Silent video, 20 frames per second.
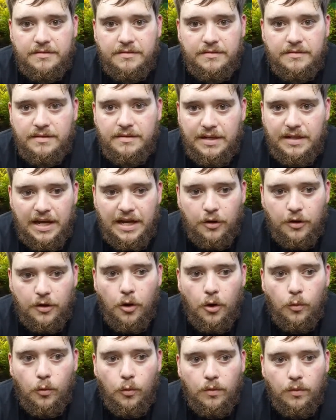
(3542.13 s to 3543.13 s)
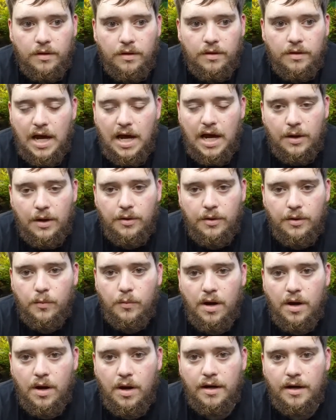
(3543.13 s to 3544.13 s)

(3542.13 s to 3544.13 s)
get cold. I don't know why.